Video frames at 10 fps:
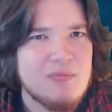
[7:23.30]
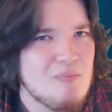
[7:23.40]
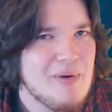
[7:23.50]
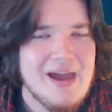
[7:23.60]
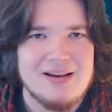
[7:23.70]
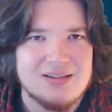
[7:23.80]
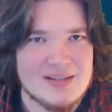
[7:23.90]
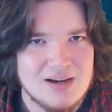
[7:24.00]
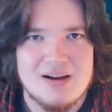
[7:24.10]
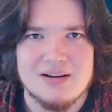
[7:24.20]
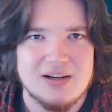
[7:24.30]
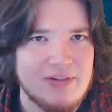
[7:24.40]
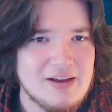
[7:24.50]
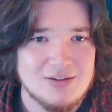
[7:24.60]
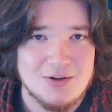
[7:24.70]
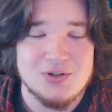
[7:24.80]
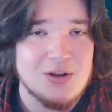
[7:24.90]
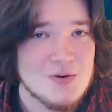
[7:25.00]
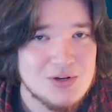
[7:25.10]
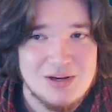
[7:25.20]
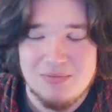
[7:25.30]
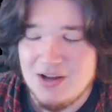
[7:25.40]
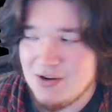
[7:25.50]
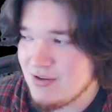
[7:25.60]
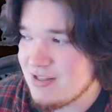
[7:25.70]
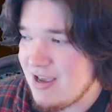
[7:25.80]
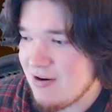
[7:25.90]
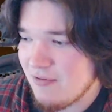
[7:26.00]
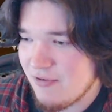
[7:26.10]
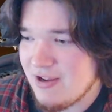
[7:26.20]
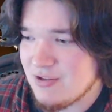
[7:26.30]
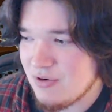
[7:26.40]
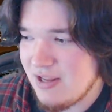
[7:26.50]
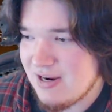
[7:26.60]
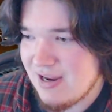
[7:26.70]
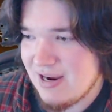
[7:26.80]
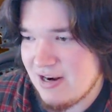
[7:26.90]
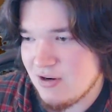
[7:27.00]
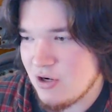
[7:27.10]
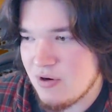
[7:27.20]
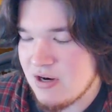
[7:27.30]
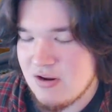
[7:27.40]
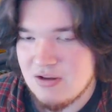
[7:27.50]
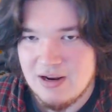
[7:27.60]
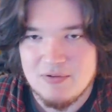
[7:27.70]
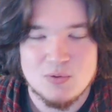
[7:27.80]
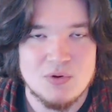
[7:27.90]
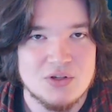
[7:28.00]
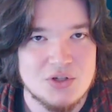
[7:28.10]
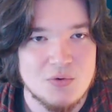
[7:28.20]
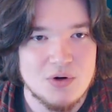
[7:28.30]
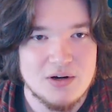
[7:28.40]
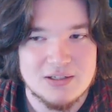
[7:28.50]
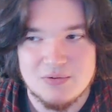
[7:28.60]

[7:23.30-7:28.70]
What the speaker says: back stock of, like, Zojirushi models that her friends were like, I got a new one here, you can have this one that still works.